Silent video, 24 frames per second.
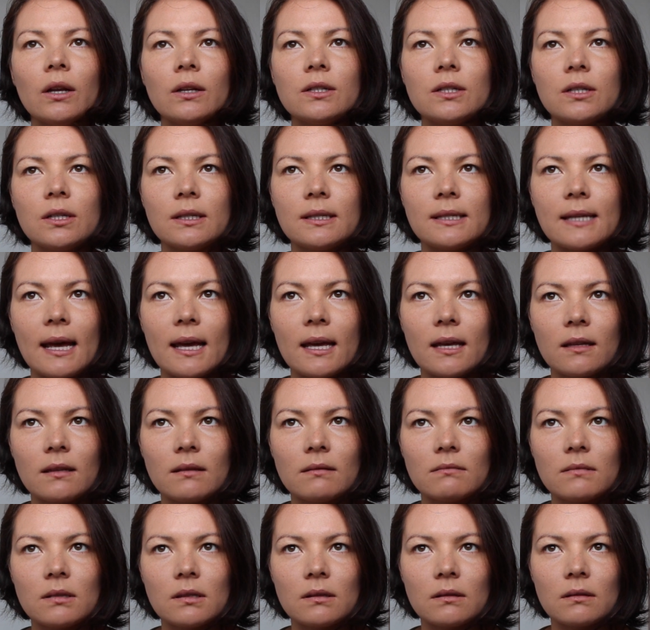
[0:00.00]

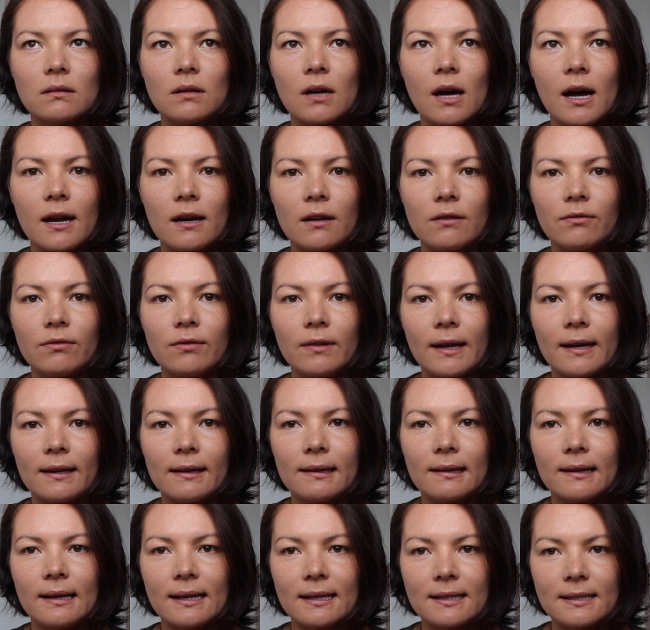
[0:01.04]
to kind of
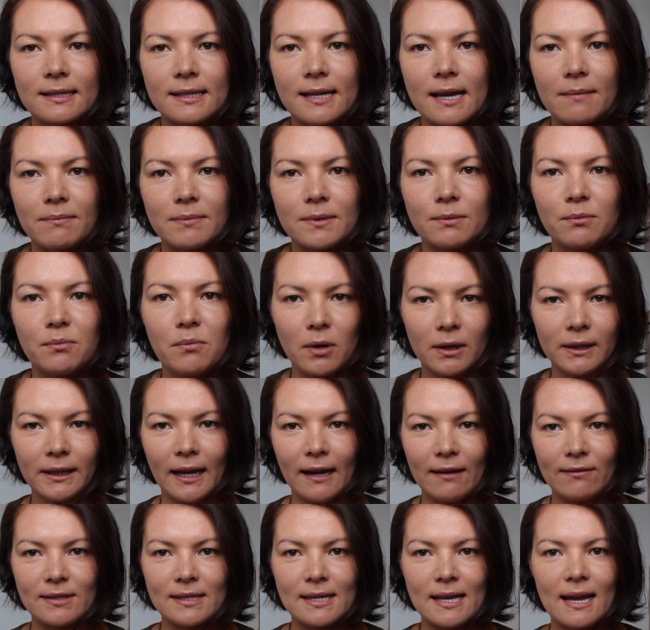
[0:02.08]
like accept what
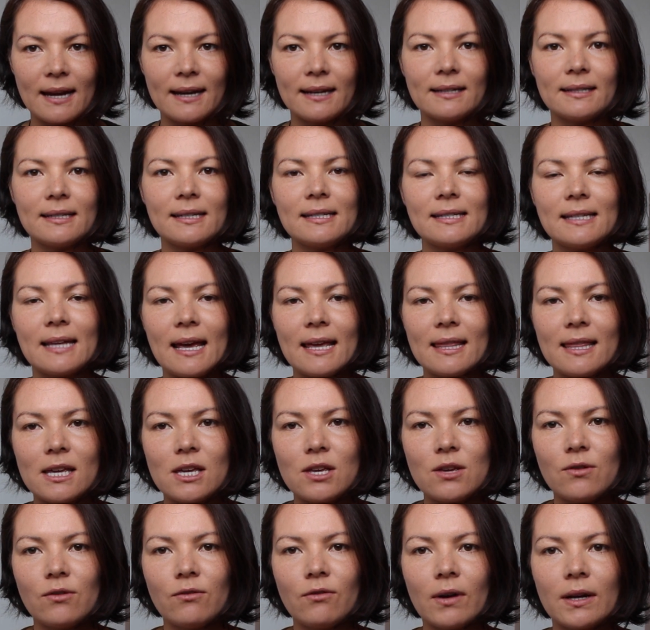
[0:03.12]
they've said and to say that
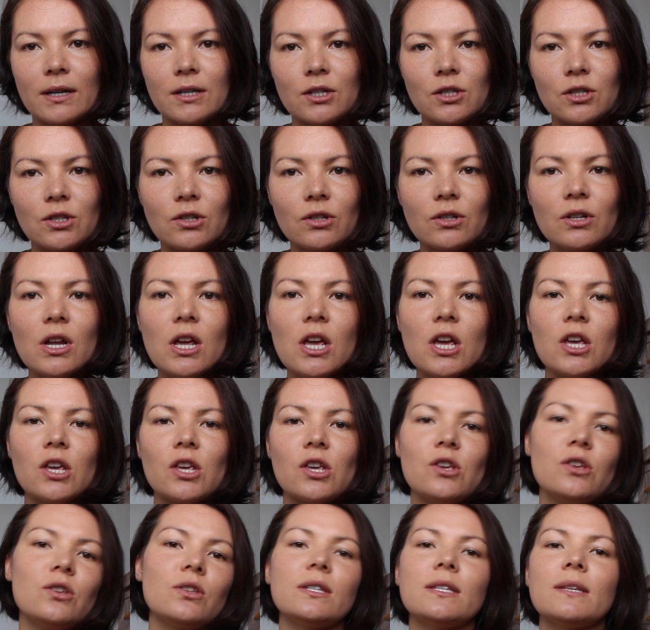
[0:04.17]
you've understood,
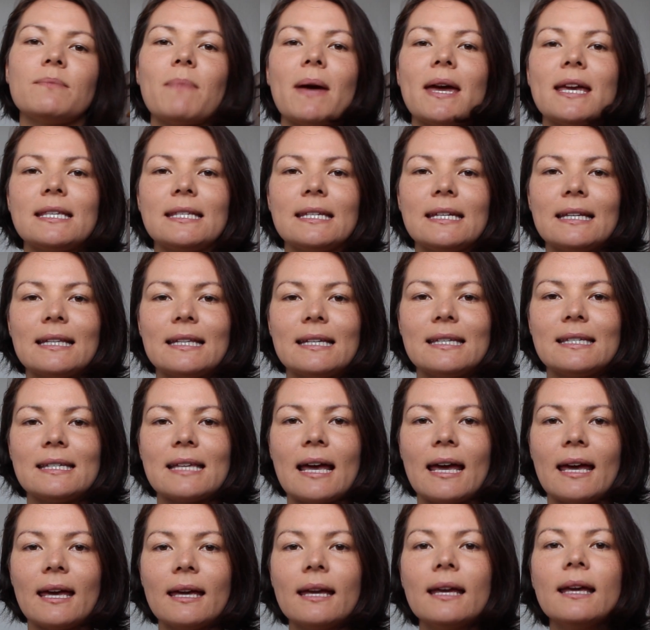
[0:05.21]
you basically
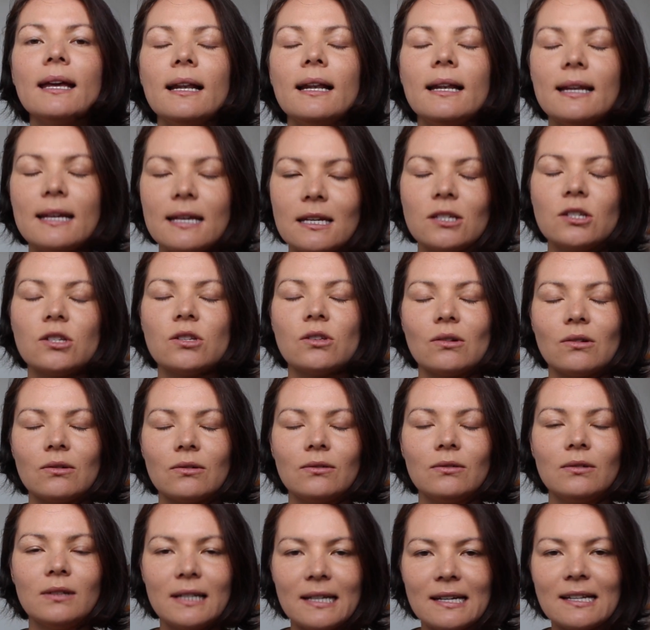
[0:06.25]
say listo,
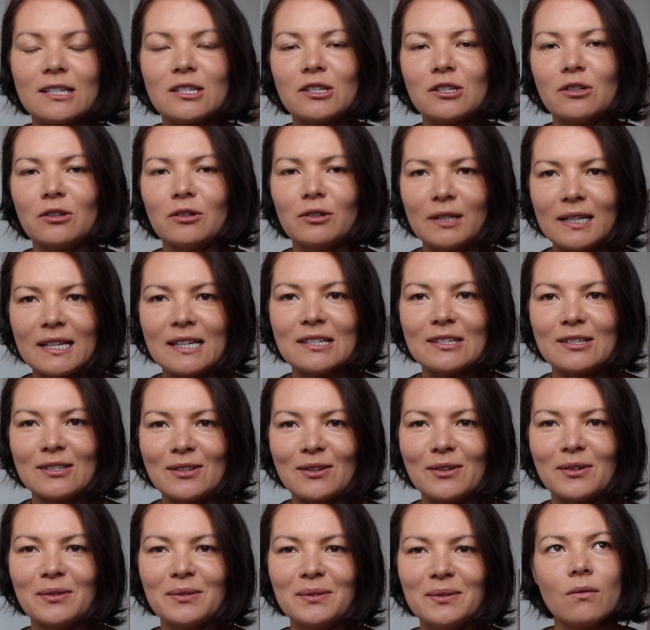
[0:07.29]
listo,
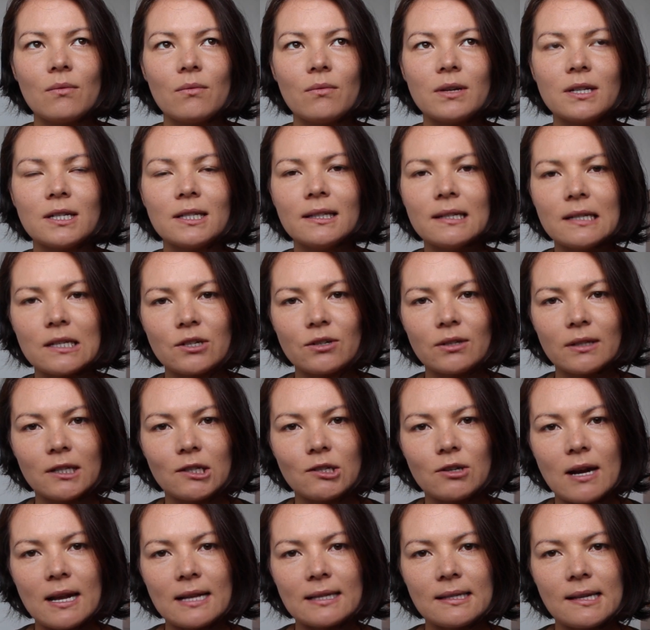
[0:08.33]
listo, which literally
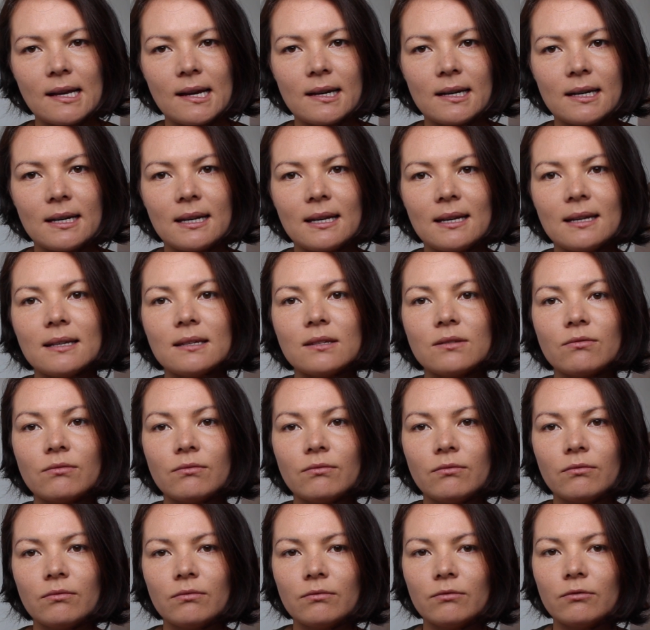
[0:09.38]
translated is
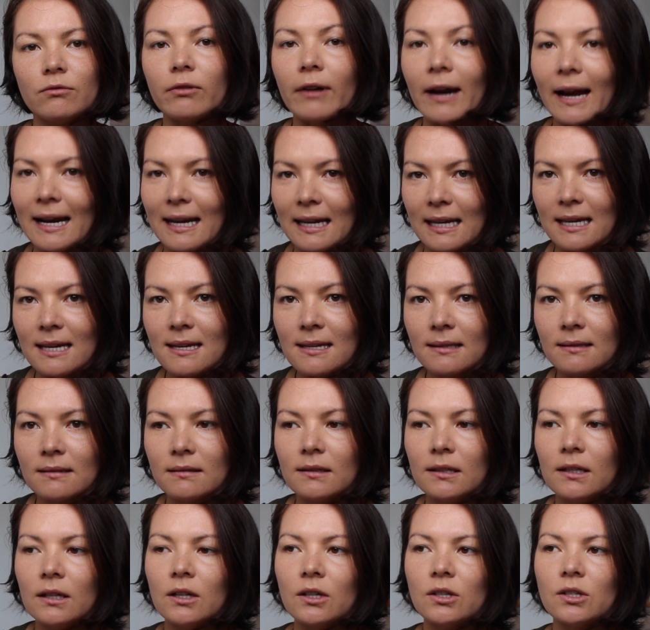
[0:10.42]
ready.
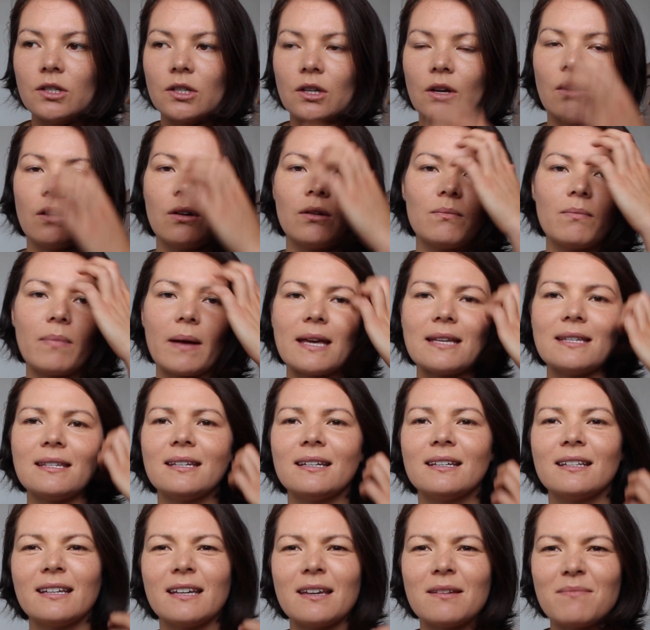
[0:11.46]
So
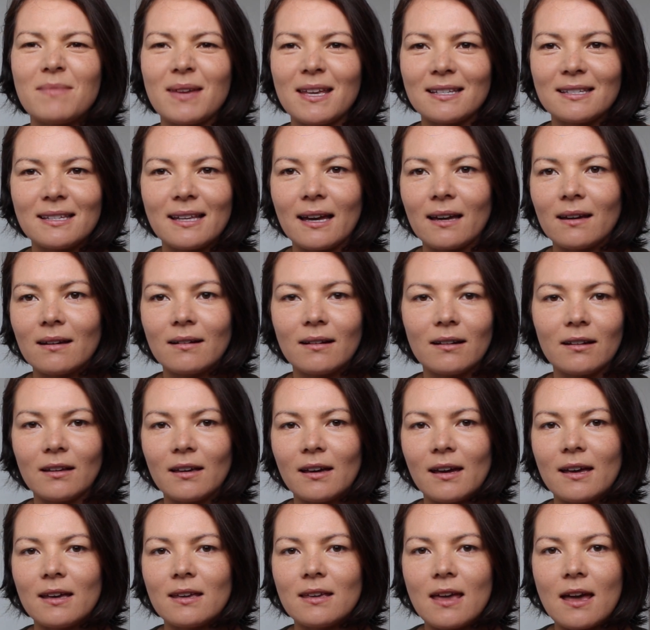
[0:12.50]
basically it means like,
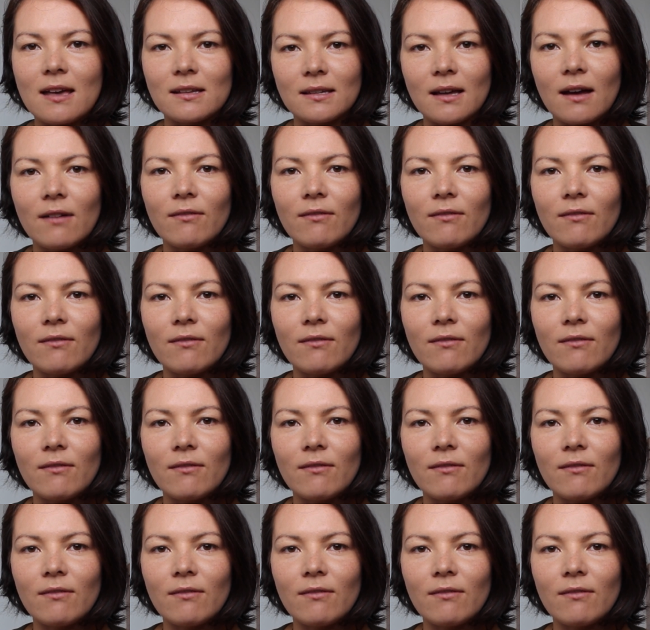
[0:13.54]
okay, yes,